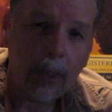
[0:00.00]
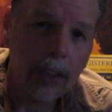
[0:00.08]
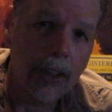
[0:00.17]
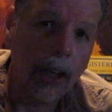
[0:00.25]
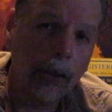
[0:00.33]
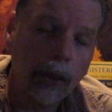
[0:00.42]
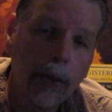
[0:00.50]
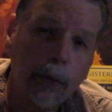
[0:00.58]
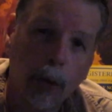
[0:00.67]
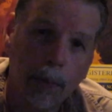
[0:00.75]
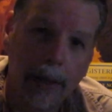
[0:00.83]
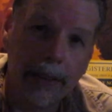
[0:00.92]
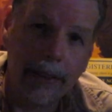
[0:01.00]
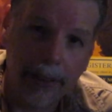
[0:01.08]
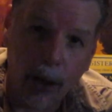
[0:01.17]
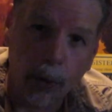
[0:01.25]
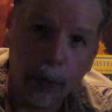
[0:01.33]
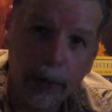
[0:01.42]
Not only for
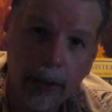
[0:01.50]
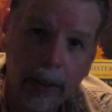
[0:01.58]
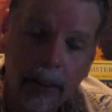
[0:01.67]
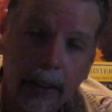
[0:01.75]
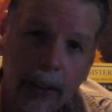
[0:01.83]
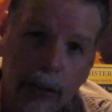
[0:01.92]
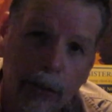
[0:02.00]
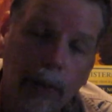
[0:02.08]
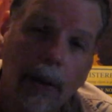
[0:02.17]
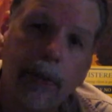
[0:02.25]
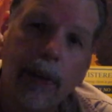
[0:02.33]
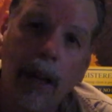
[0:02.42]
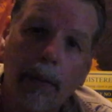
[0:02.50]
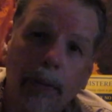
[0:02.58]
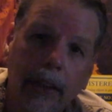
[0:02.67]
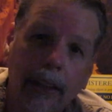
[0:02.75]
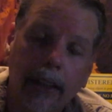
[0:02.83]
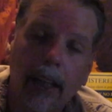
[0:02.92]
myself, it's for my
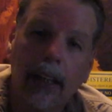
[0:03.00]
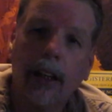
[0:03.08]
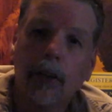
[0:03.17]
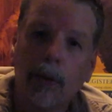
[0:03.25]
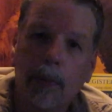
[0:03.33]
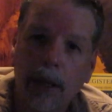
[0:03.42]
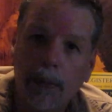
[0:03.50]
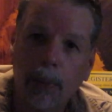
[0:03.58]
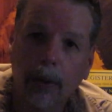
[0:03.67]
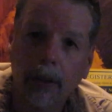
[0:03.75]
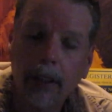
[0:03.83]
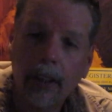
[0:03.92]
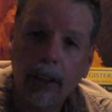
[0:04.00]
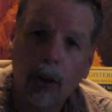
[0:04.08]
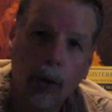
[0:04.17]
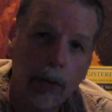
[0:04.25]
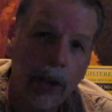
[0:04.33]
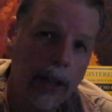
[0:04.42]
family and other people.
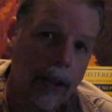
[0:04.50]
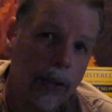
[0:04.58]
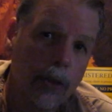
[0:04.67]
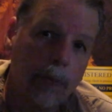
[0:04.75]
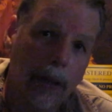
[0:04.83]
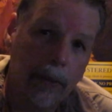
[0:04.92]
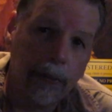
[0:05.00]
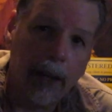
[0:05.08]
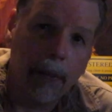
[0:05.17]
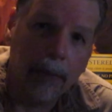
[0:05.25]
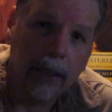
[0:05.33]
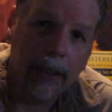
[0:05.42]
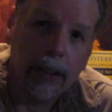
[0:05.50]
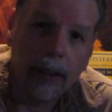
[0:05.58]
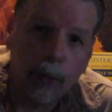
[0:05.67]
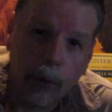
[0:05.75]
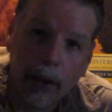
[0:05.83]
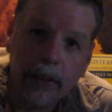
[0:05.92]
Over the years, my family,
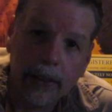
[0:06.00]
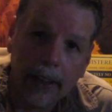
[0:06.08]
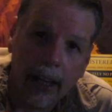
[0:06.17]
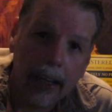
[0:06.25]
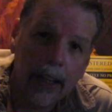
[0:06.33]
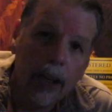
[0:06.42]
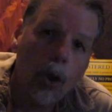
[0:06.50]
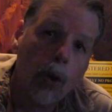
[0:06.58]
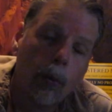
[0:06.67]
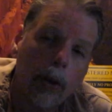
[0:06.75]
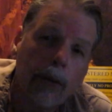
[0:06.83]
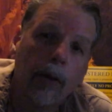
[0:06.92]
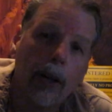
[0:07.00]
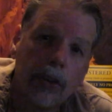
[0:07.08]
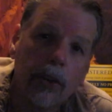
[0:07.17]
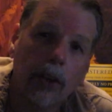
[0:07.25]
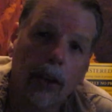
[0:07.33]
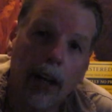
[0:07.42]
friends, and I, we've
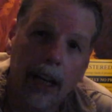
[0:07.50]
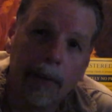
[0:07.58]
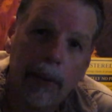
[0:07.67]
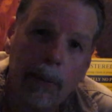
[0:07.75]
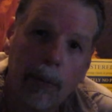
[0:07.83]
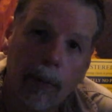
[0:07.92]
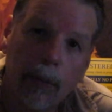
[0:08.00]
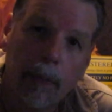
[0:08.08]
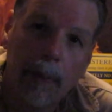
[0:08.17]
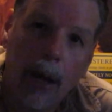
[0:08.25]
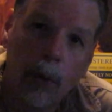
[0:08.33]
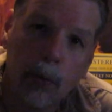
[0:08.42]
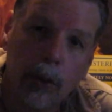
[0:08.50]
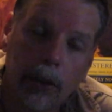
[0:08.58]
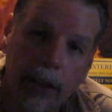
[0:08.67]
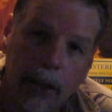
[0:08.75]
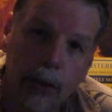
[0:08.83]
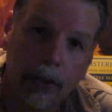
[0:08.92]
rescued a lot of people from the mountains and the
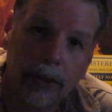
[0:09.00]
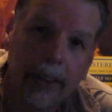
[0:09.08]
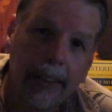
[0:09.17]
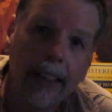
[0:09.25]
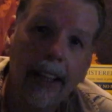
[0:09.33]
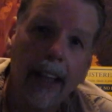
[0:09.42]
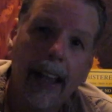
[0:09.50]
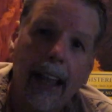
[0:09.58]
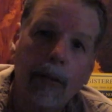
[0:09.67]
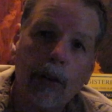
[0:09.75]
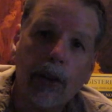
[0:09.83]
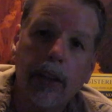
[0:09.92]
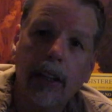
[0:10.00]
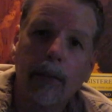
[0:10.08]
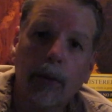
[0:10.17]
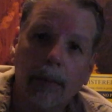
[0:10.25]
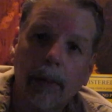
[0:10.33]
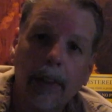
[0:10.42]
deserts. Everything
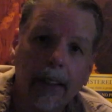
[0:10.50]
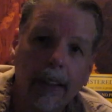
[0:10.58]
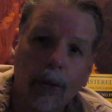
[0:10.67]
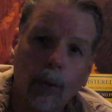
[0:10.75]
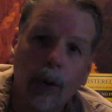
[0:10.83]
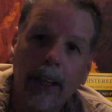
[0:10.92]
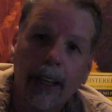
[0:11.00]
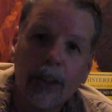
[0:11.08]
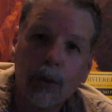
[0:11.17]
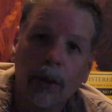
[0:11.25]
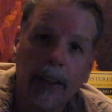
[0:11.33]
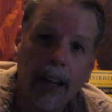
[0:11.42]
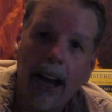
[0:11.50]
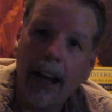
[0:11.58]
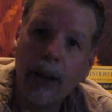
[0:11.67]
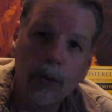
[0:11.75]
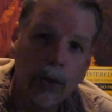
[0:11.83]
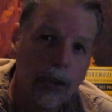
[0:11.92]
from running into a guy
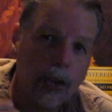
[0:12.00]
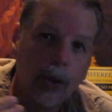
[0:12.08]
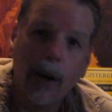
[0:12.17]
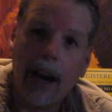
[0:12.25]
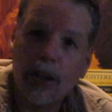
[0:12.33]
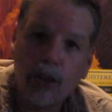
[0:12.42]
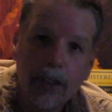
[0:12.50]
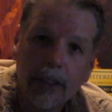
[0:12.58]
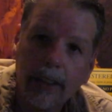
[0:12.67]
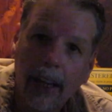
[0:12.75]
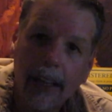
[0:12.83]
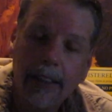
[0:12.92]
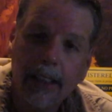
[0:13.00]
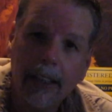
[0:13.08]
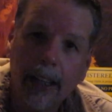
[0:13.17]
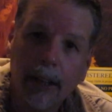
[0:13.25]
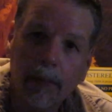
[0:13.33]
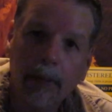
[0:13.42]
who just crashed his
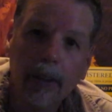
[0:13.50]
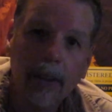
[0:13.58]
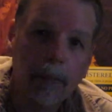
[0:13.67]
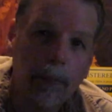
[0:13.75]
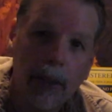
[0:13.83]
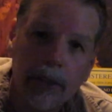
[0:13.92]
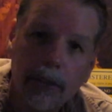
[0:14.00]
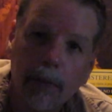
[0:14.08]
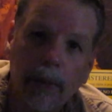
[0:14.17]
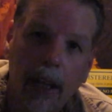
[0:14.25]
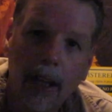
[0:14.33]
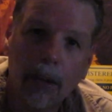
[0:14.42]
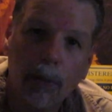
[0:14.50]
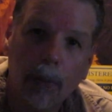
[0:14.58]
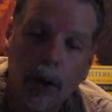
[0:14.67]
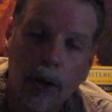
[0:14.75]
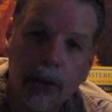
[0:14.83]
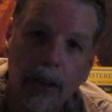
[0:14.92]
KTM, messed up the
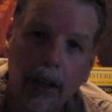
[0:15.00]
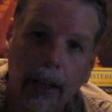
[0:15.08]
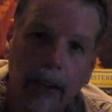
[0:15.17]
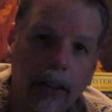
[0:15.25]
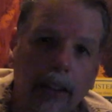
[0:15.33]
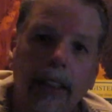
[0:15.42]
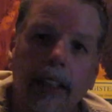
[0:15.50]
handlebars on it, couldn't